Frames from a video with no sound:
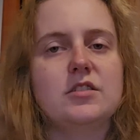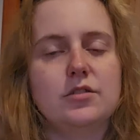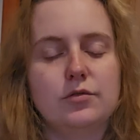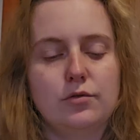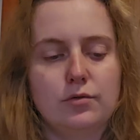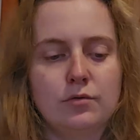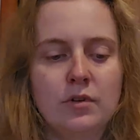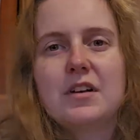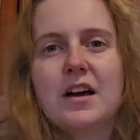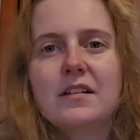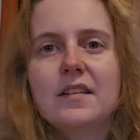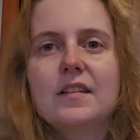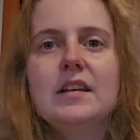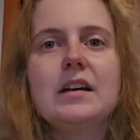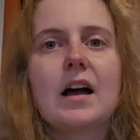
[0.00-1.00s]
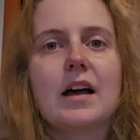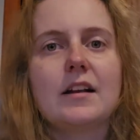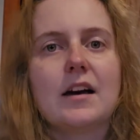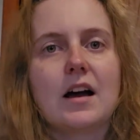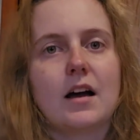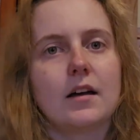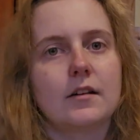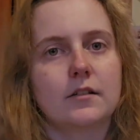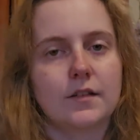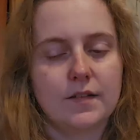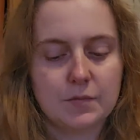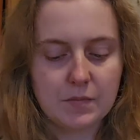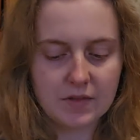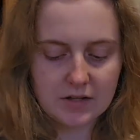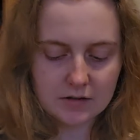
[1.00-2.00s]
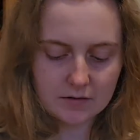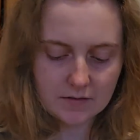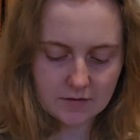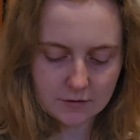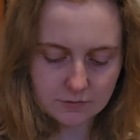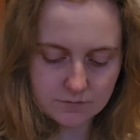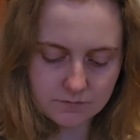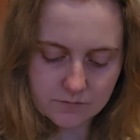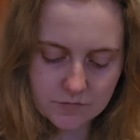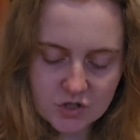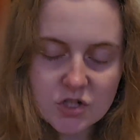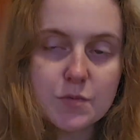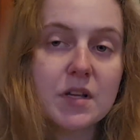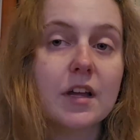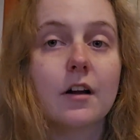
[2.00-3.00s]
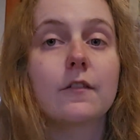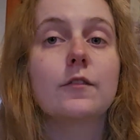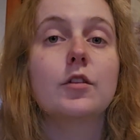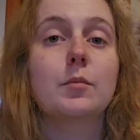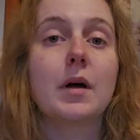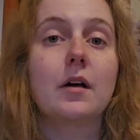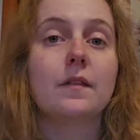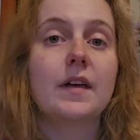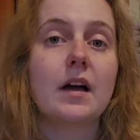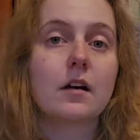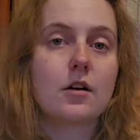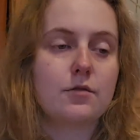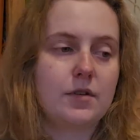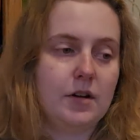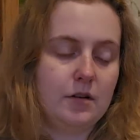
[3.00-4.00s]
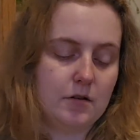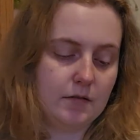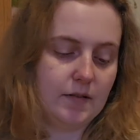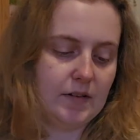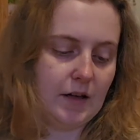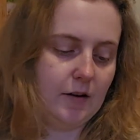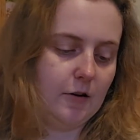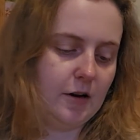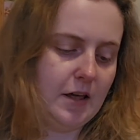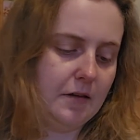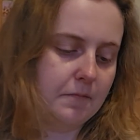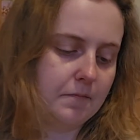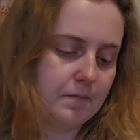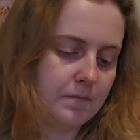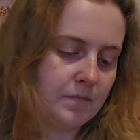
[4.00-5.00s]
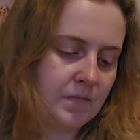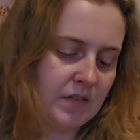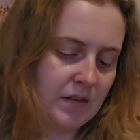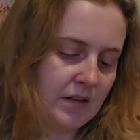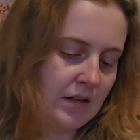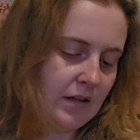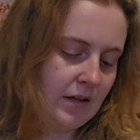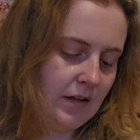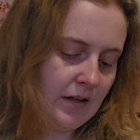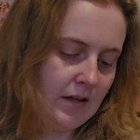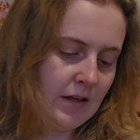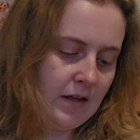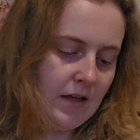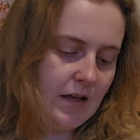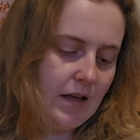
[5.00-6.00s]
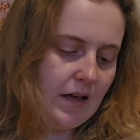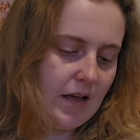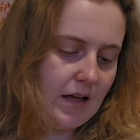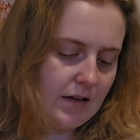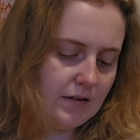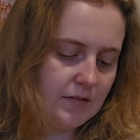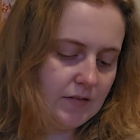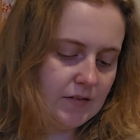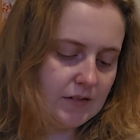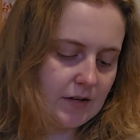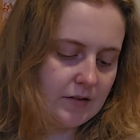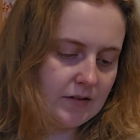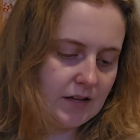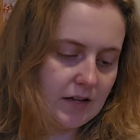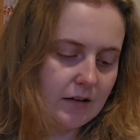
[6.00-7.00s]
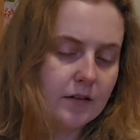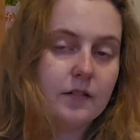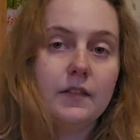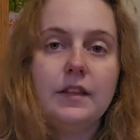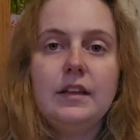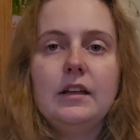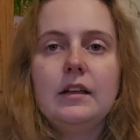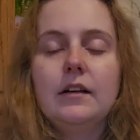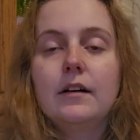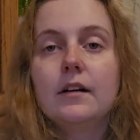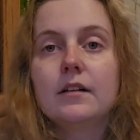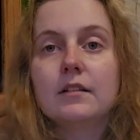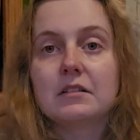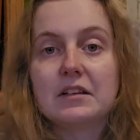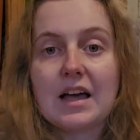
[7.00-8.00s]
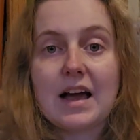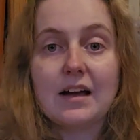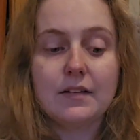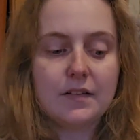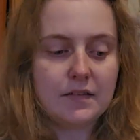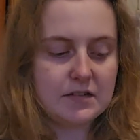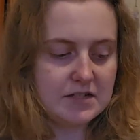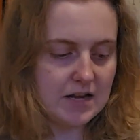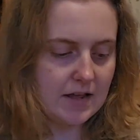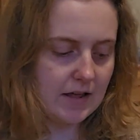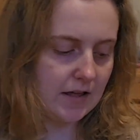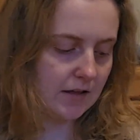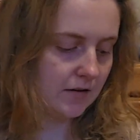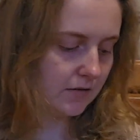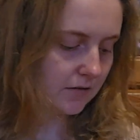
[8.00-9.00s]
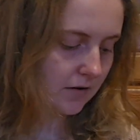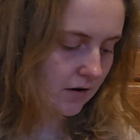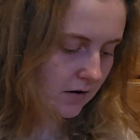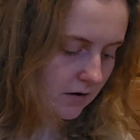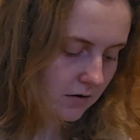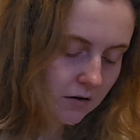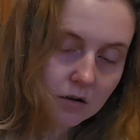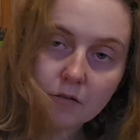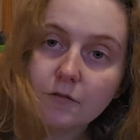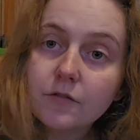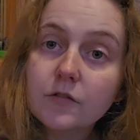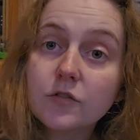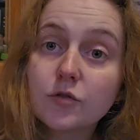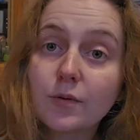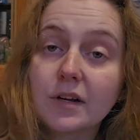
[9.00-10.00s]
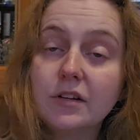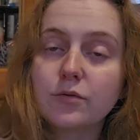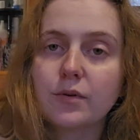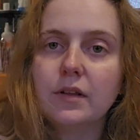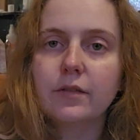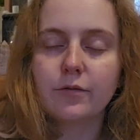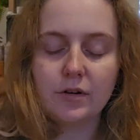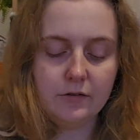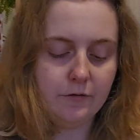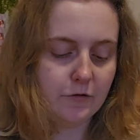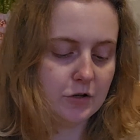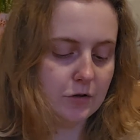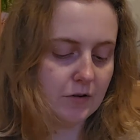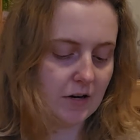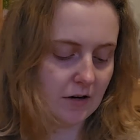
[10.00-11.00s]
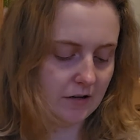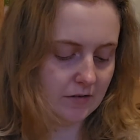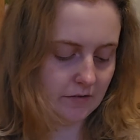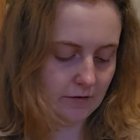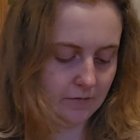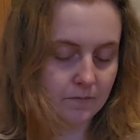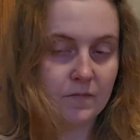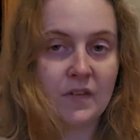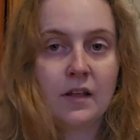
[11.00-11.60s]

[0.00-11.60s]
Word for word: to not see eye to eye on some things. So just be careful about that going in on Saturday. And Sunday, the last day of twenty twenty-three for you, Aries.